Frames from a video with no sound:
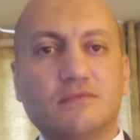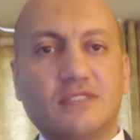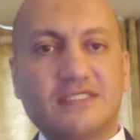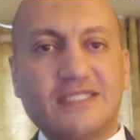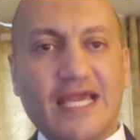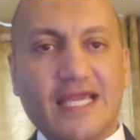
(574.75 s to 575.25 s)

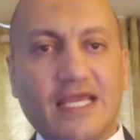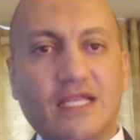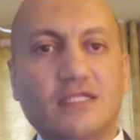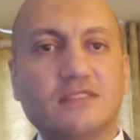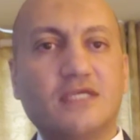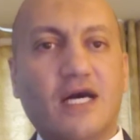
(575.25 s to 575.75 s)
the
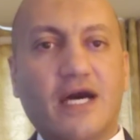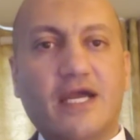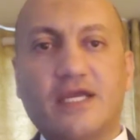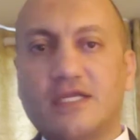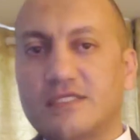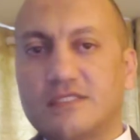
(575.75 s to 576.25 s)
second, the
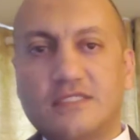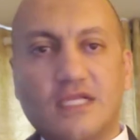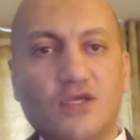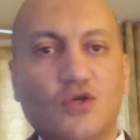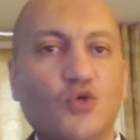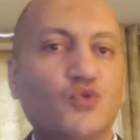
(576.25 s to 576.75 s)
higher,
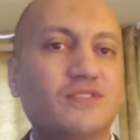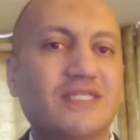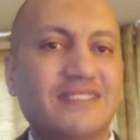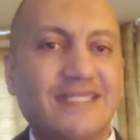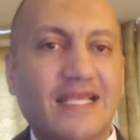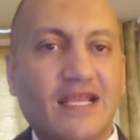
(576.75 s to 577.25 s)
till you go to
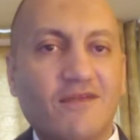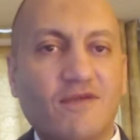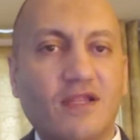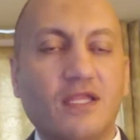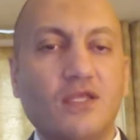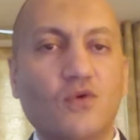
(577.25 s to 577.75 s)
the C
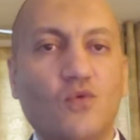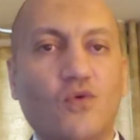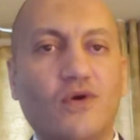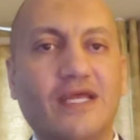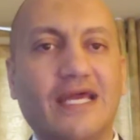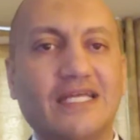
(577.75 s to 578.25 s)
level. You
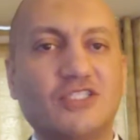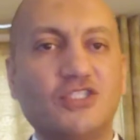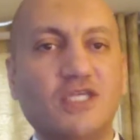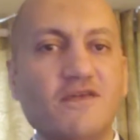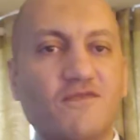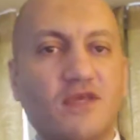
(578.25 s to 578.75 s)
want to
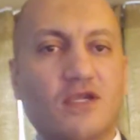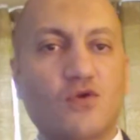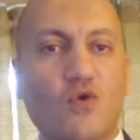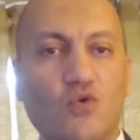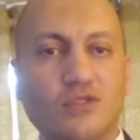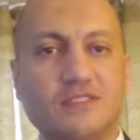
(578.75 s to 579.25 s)
achieve their
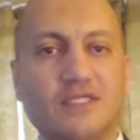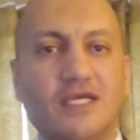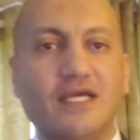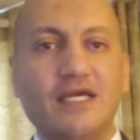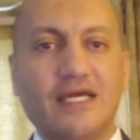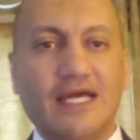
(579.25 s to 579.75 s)
goals.
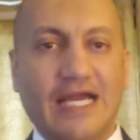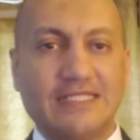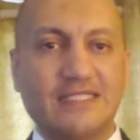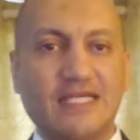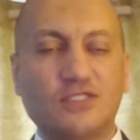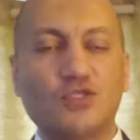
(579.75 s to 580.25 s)

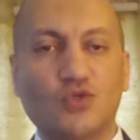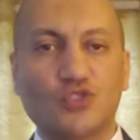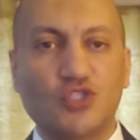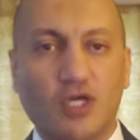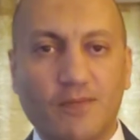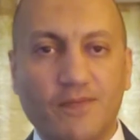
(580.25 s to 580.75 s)
And that's your
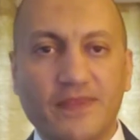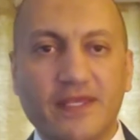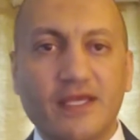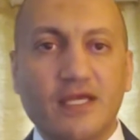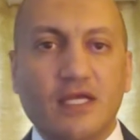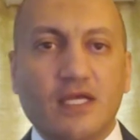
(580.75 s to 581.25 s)
job.
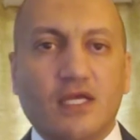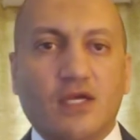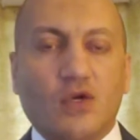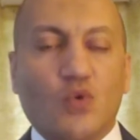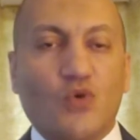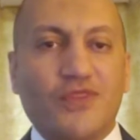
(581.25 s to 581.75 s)

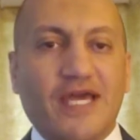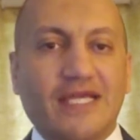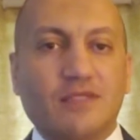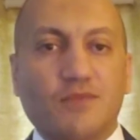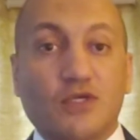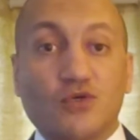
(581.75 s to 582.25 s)
With
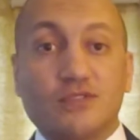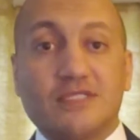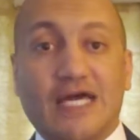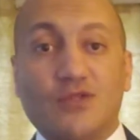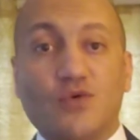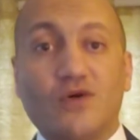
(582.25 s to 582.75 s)
that, because
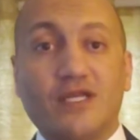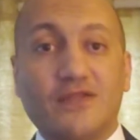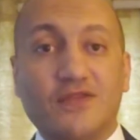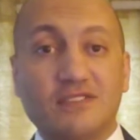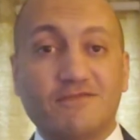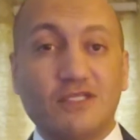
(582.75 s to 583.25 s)
I don't
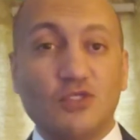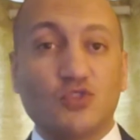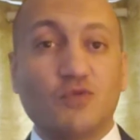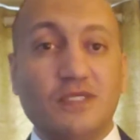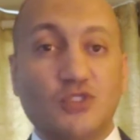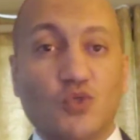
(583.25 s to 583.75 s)
want this video
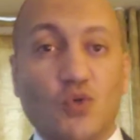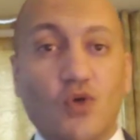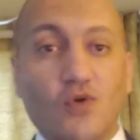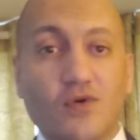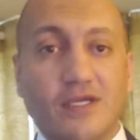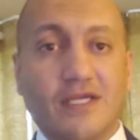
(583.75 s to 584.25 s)
to be too
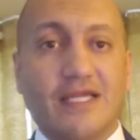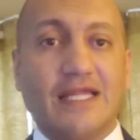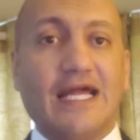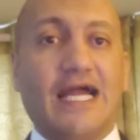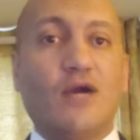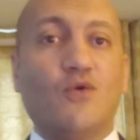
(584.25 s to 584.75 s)
long,
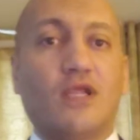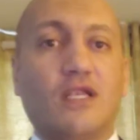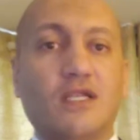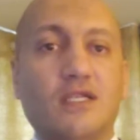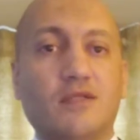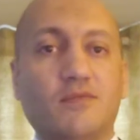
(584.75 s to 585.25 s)
I will